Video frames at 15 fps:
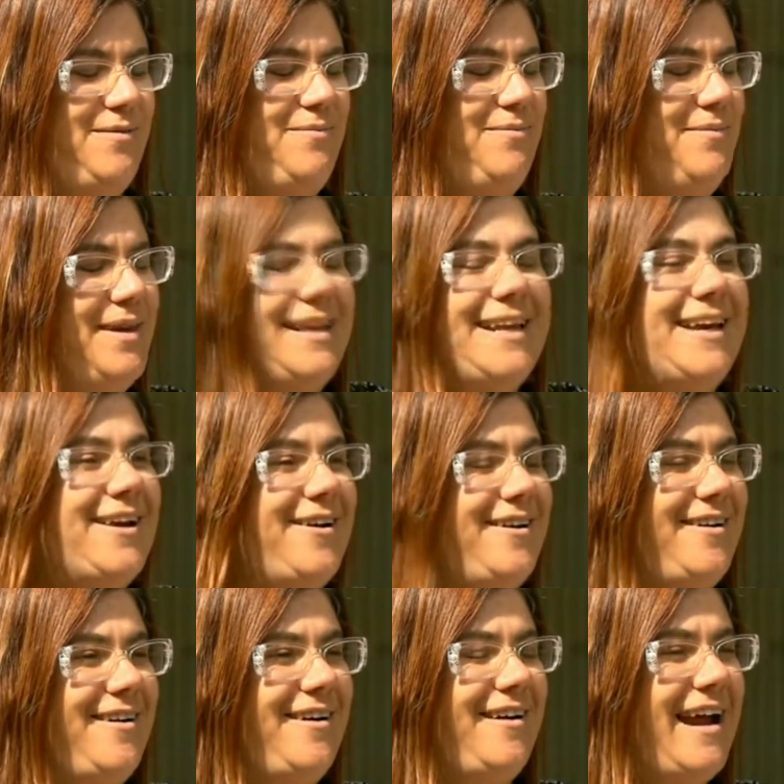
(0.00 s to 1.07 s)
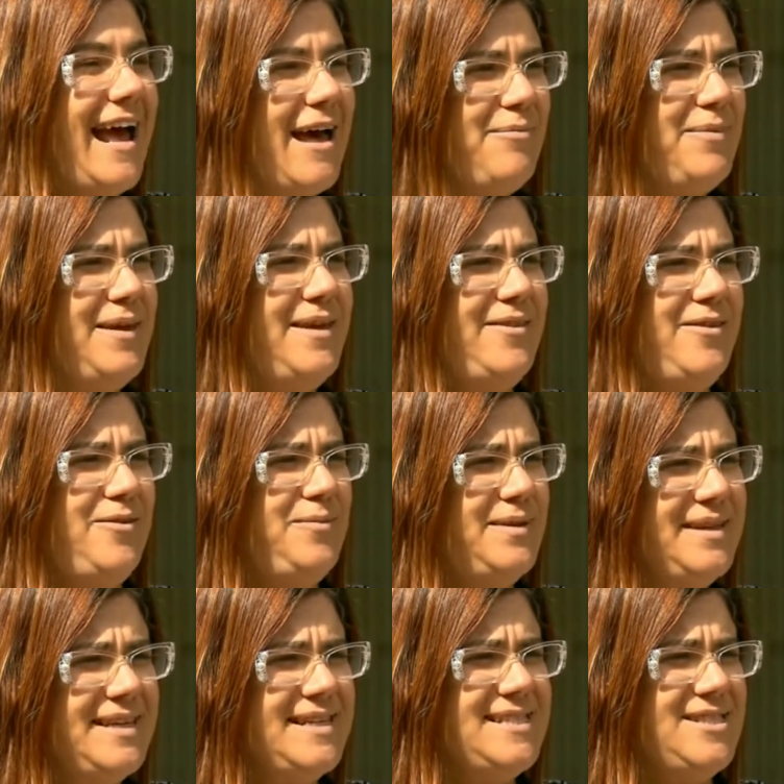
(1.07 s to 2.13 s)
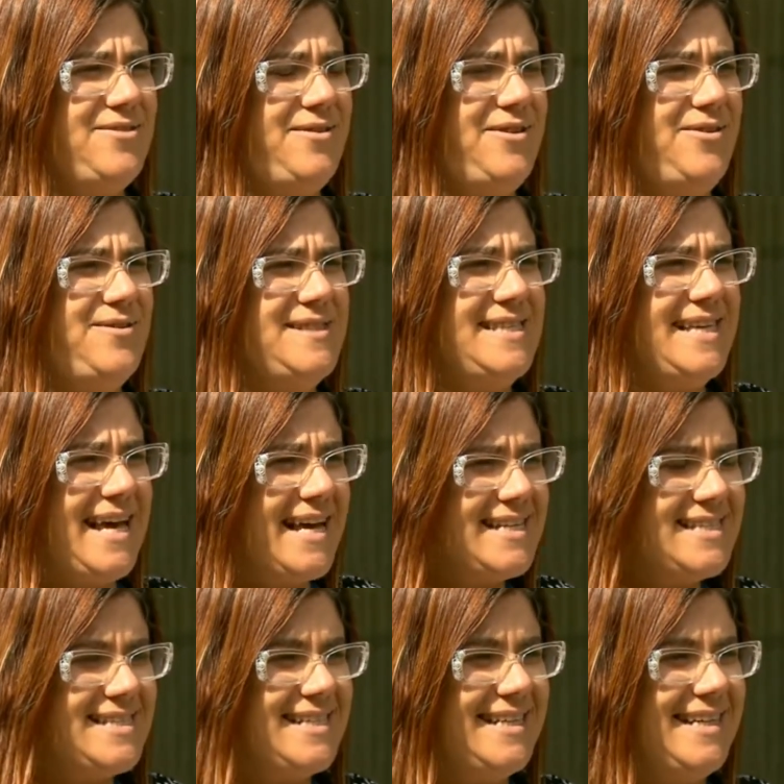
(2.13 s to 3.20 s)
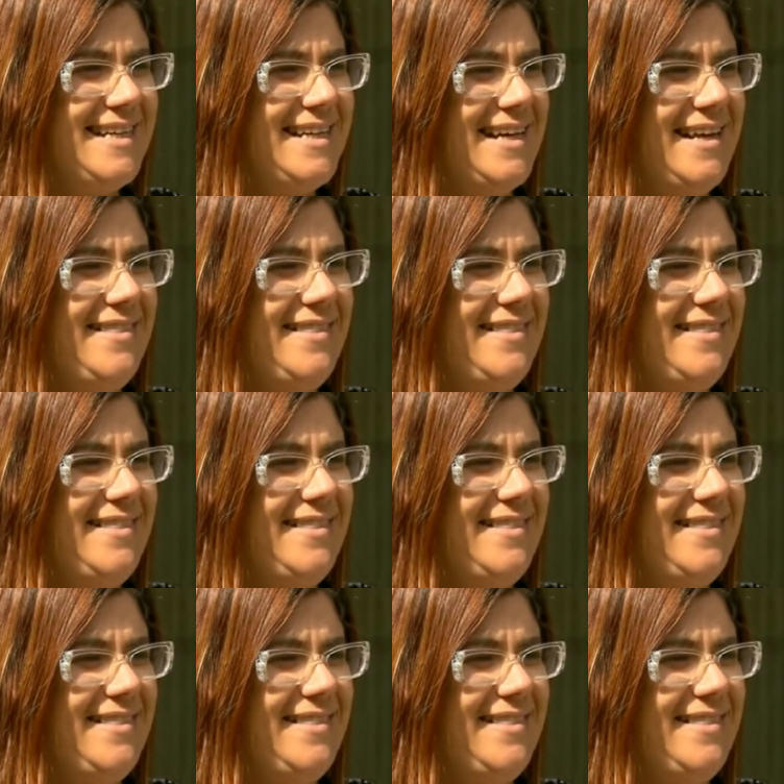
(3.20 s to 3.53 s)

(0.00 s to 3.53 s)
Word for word: meeting are, are happy, they're pleased, they're enthusiastic.